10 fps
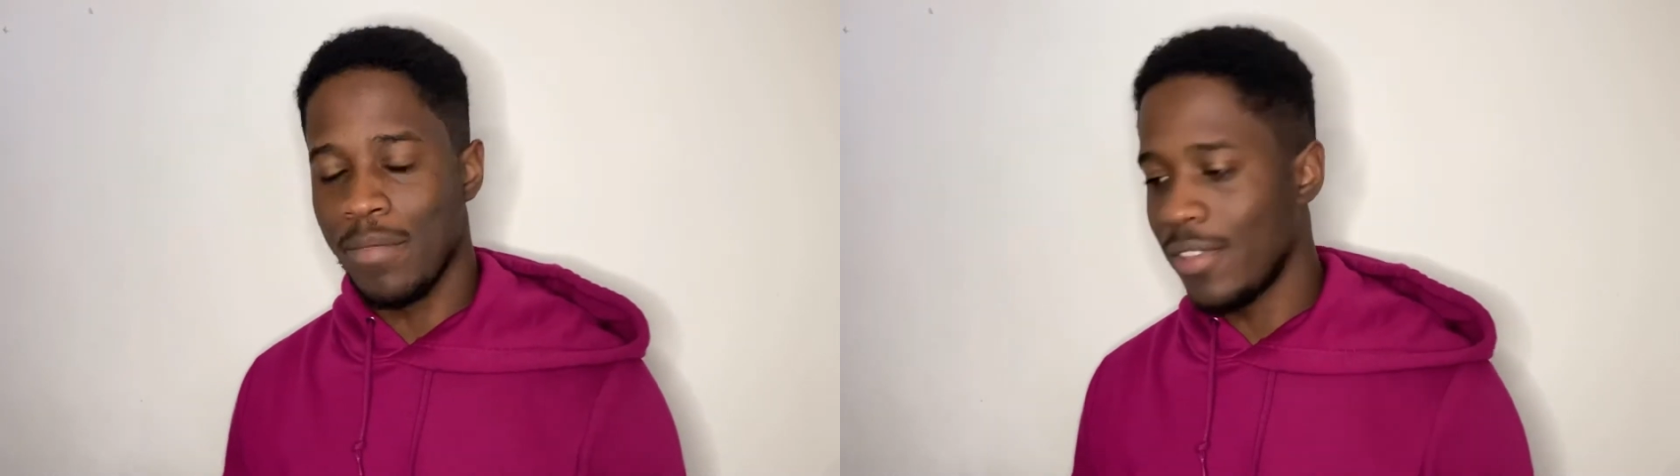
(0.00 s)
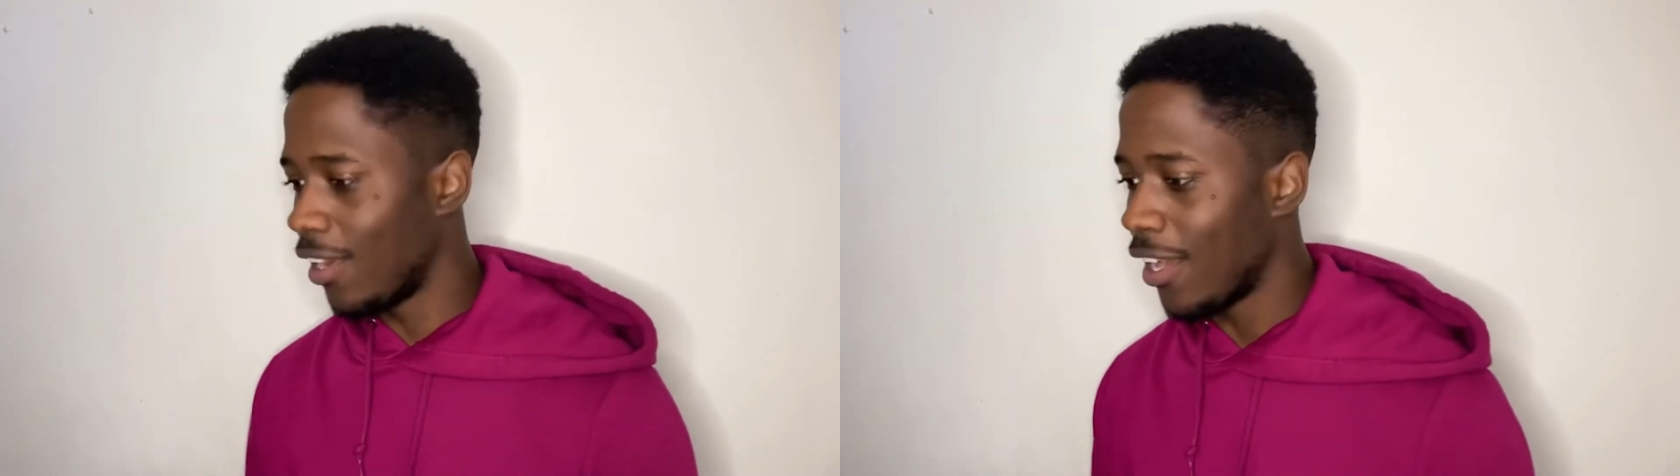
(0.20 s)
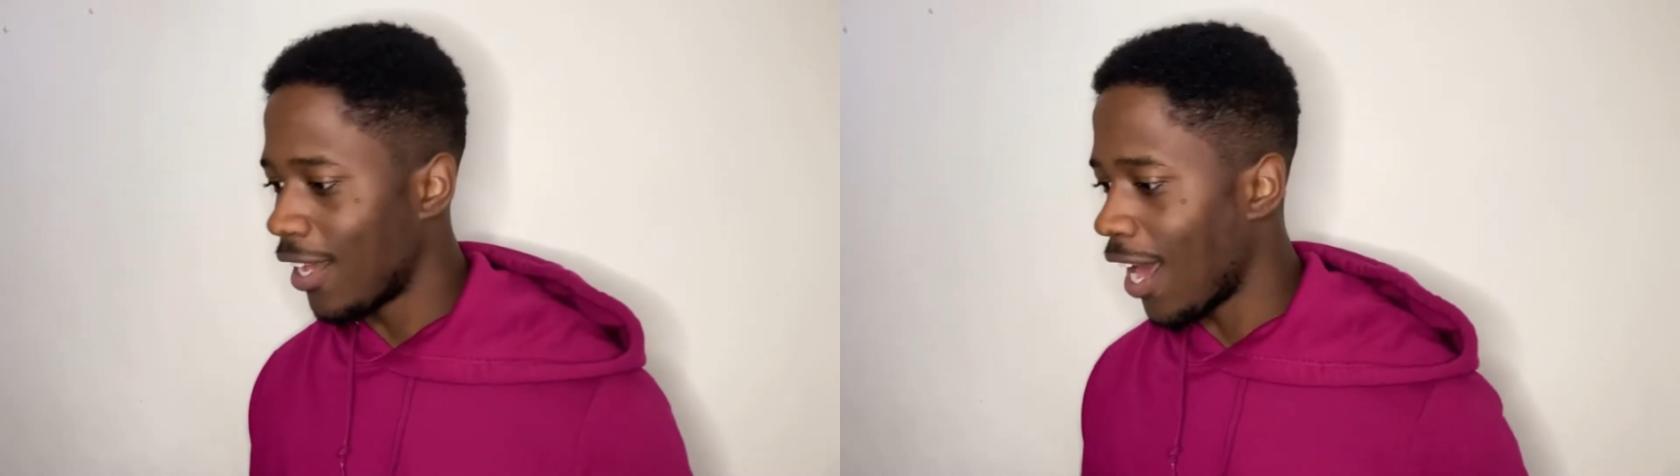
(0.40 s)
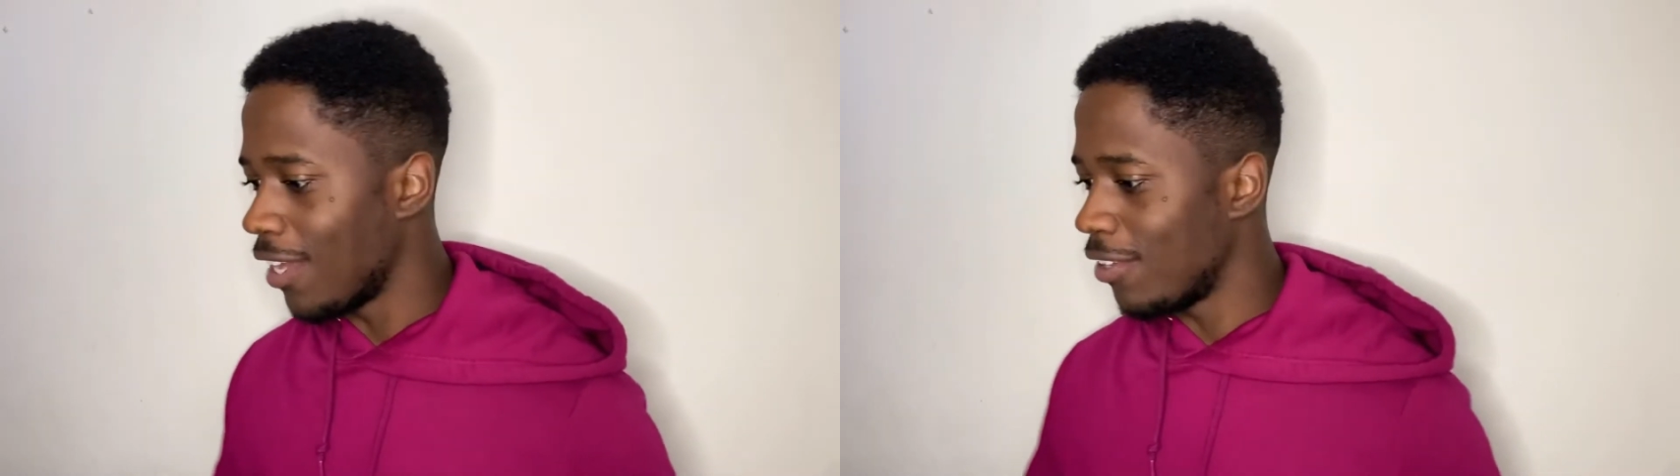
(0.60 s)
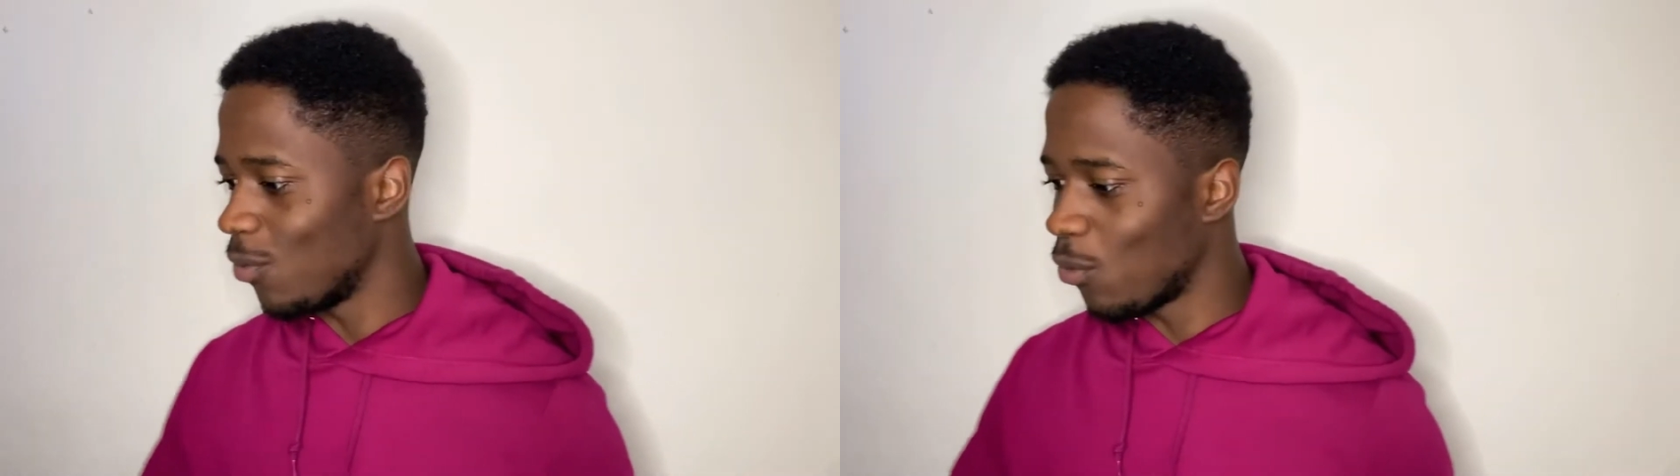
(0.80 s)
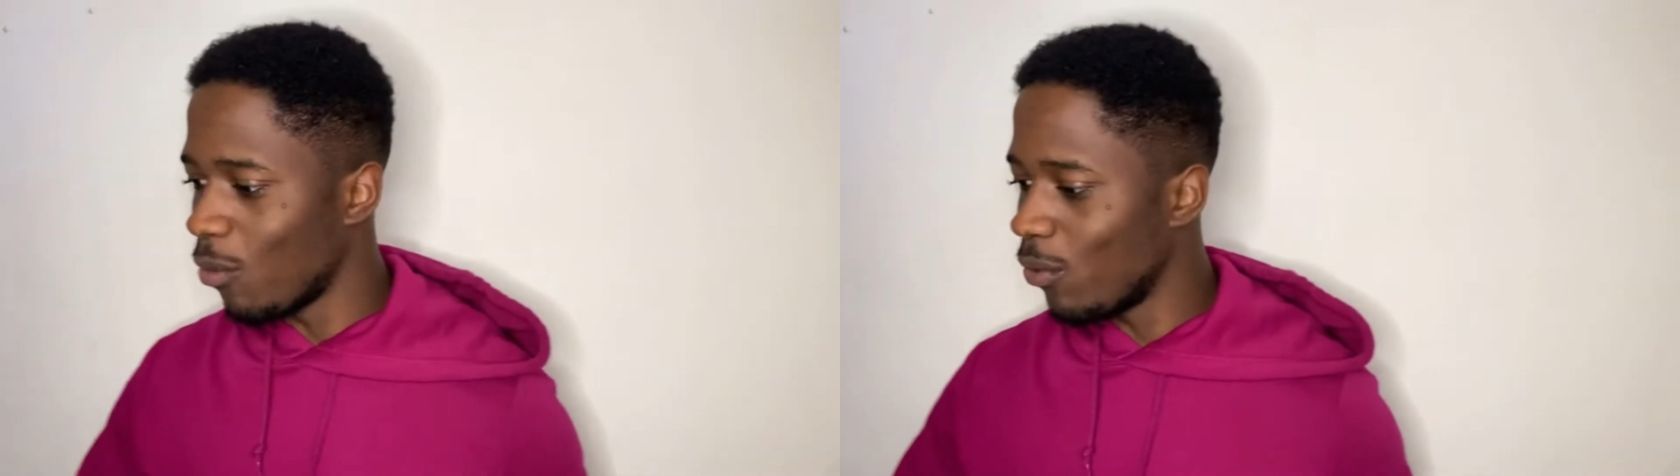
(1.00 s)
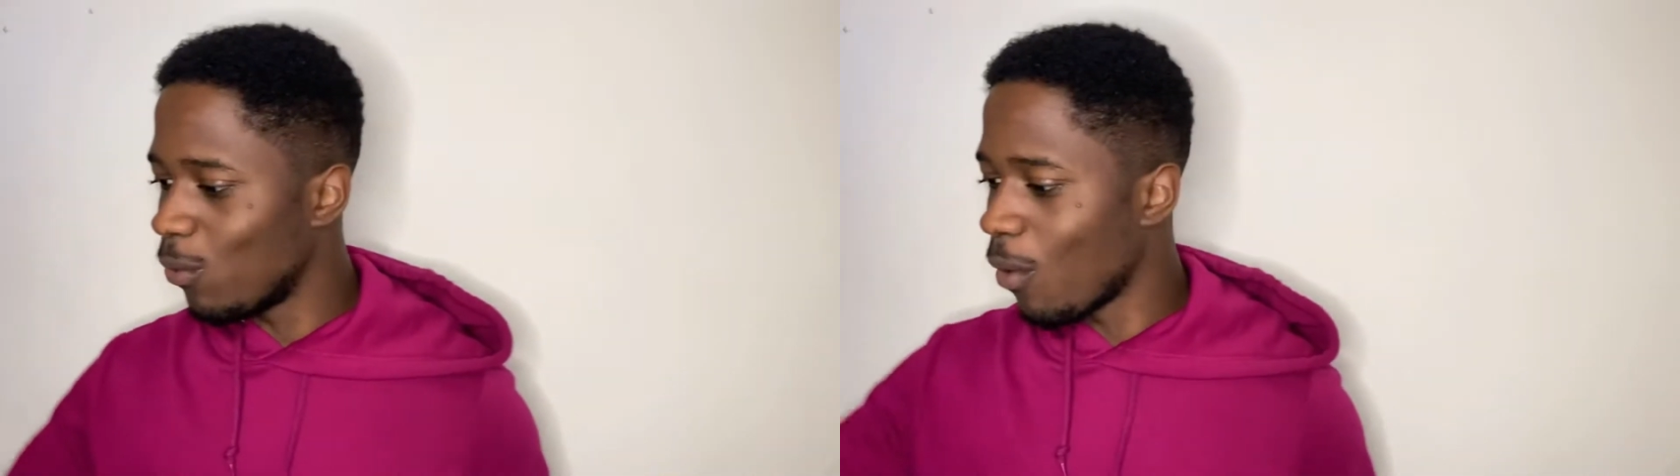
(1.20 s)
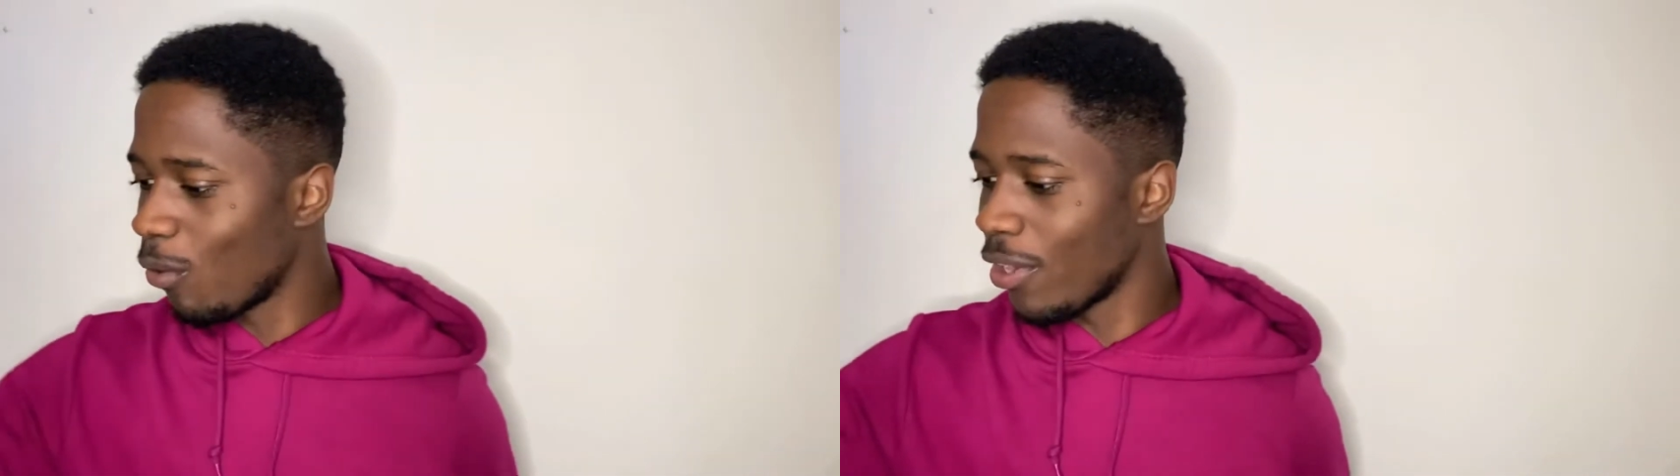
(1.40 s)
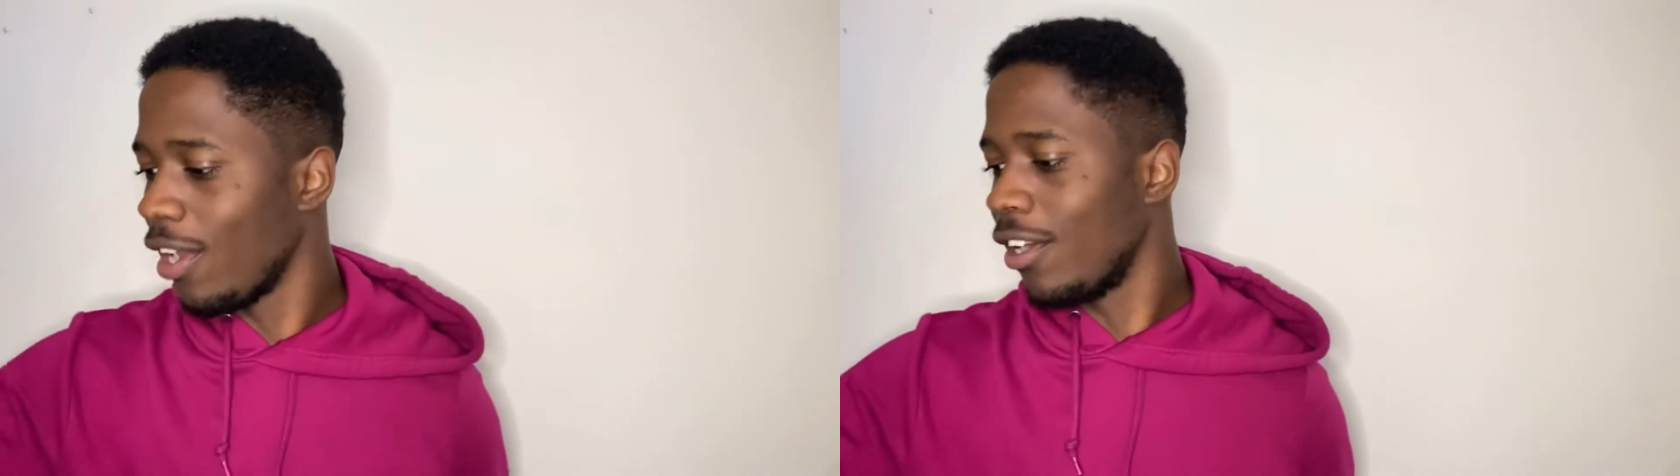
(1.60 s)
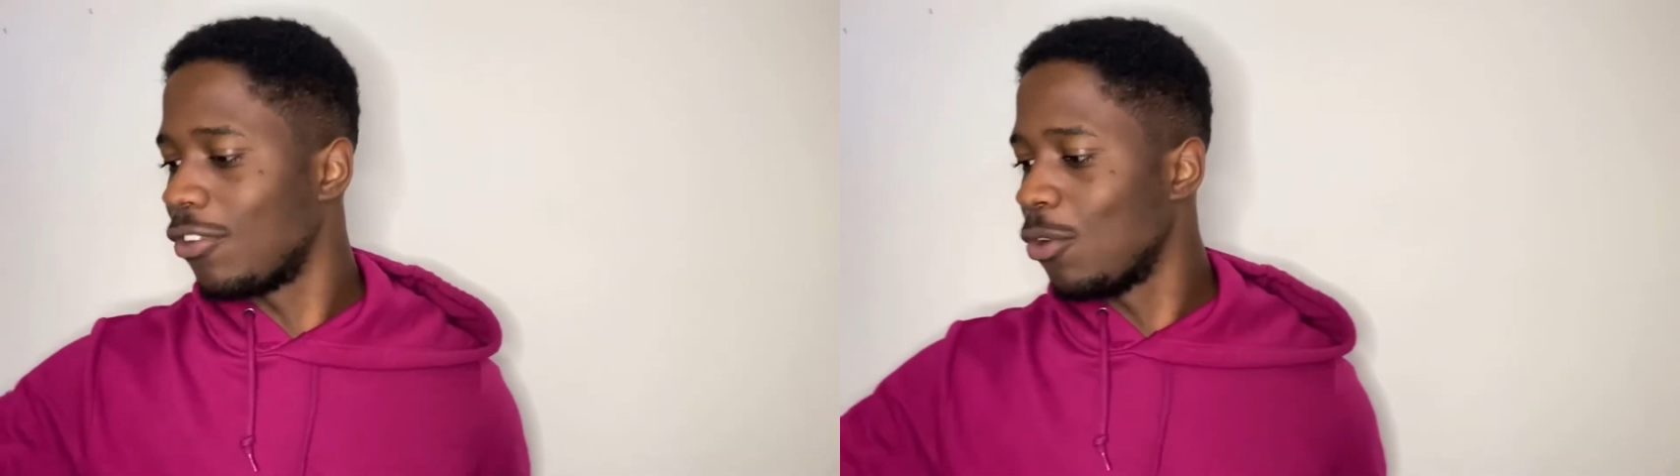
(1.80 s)
Like, what we're not
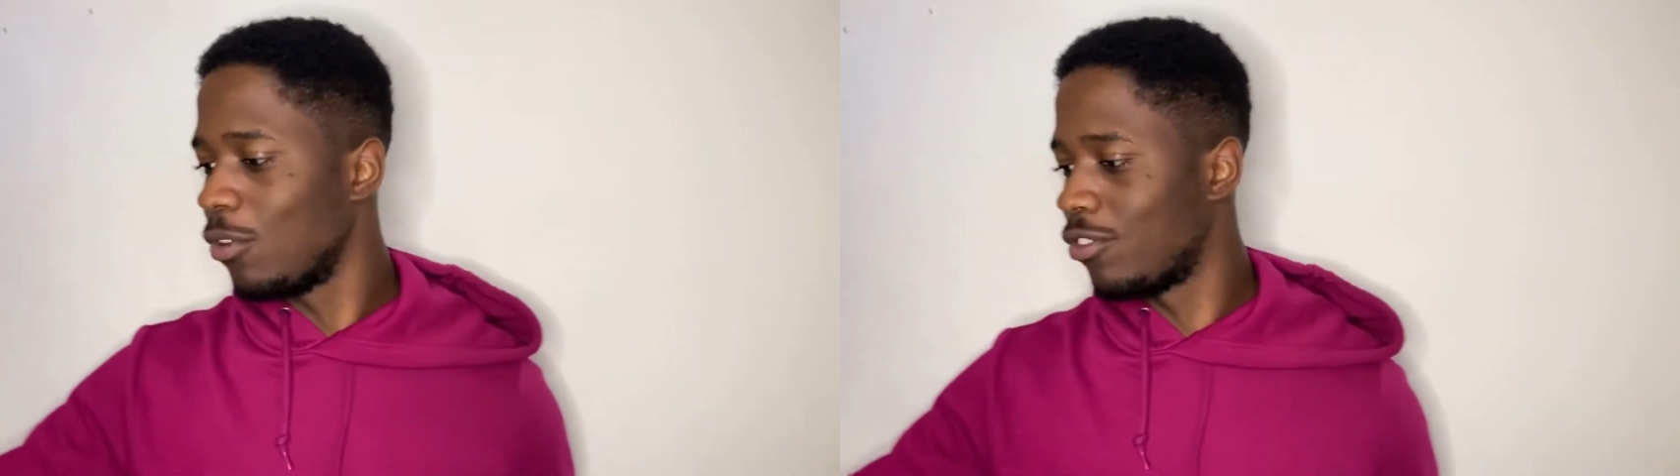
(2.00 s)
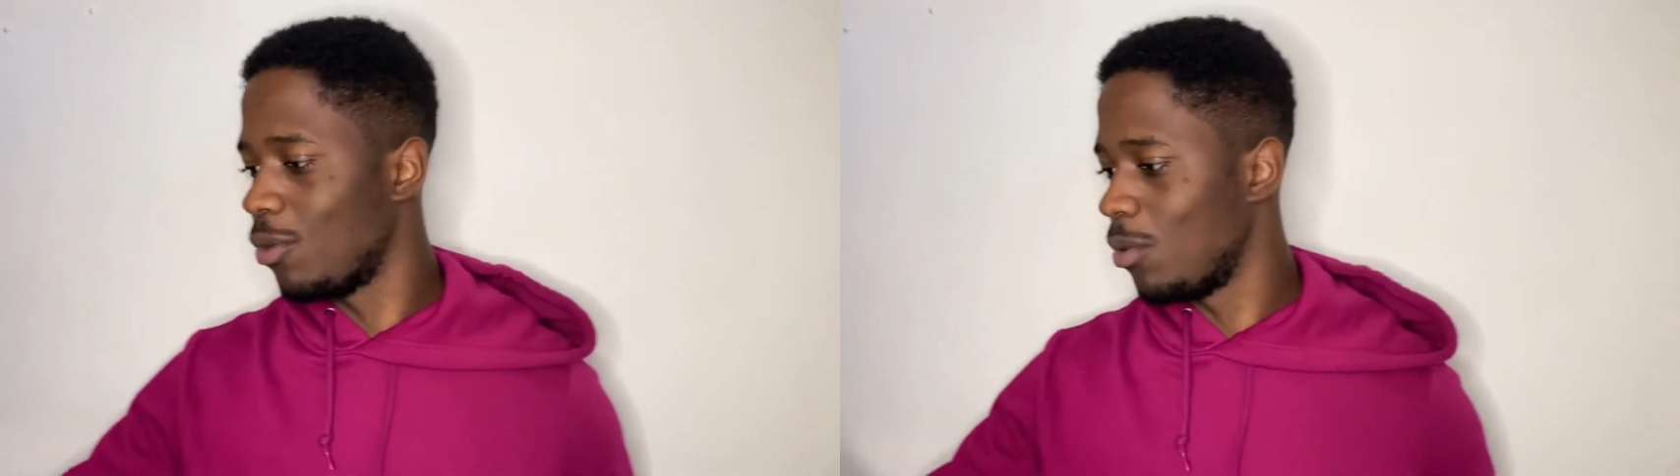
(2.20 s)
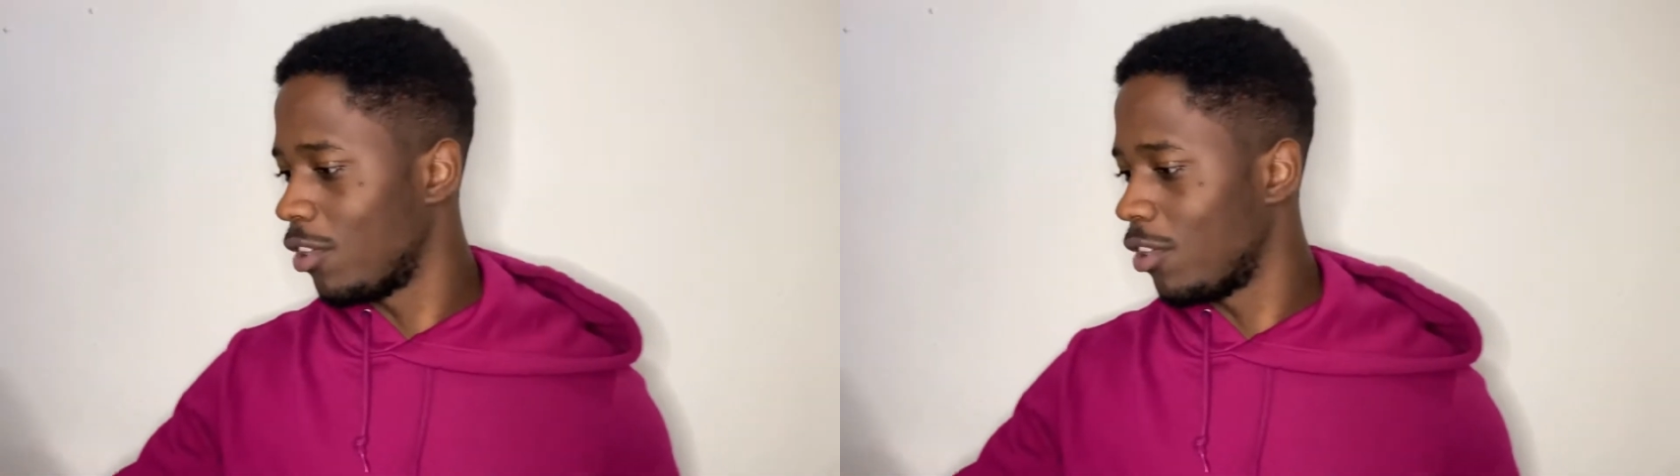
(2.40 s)
gonna do is do